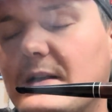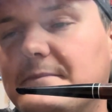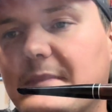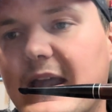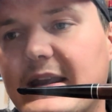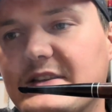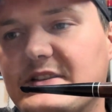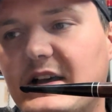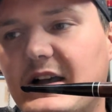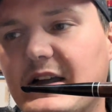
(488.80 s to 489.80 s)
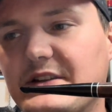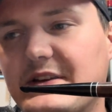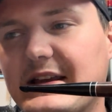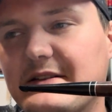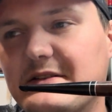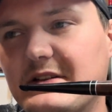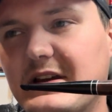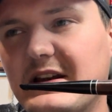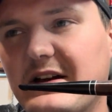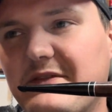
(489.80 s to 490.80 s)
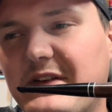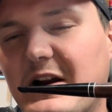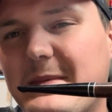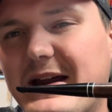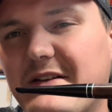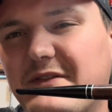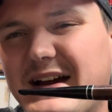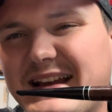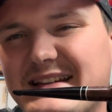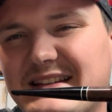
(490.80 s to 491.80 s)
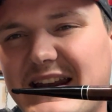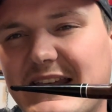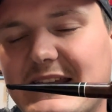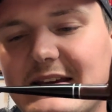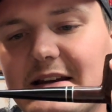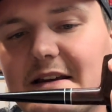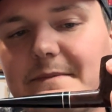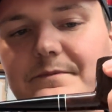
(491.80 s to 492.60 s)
man, it's you get a fair amount of, I guess, latakia in it.